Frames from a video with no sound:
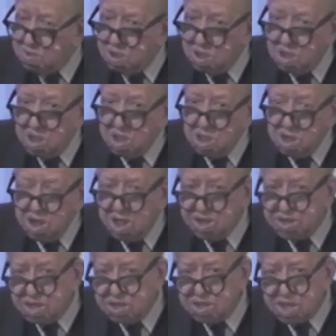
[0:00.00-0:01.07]
No,
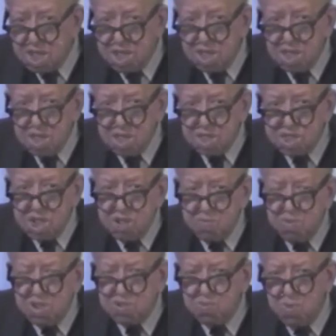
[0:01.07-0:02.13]
Not to say, gee
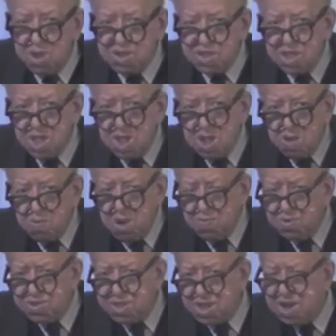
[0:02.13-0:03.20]
whiz, what's
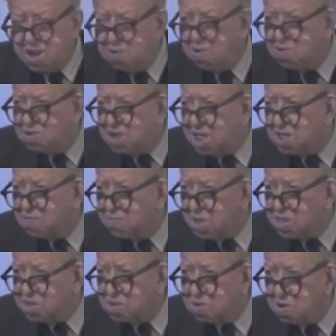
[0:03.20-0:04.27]
Robert De Niro's next
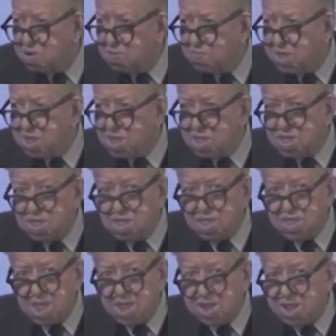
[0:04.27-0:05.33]
picture going to be?
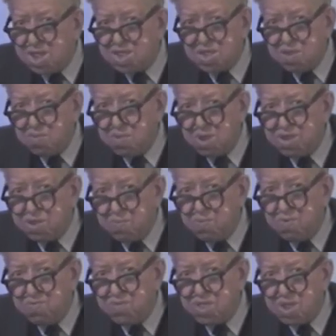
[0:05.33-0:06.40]
That isn't what the
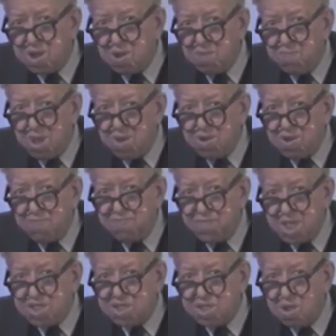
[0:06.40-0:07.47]
movies are about. if
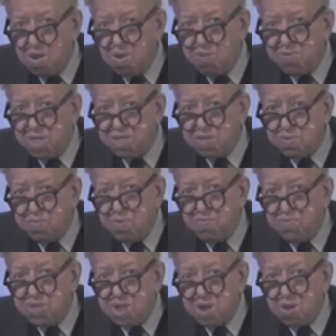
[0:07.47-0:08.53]
that's all that the
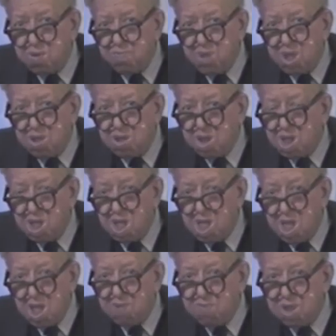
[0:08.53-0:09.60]
movies are about,
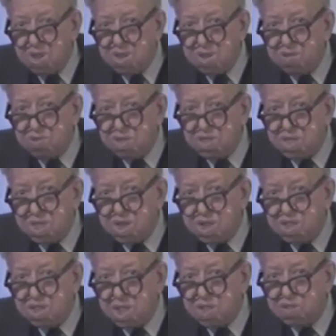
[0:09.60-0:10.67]
I'm not interested
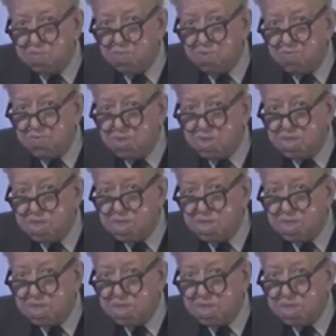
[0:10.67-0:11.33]
no. in such movies.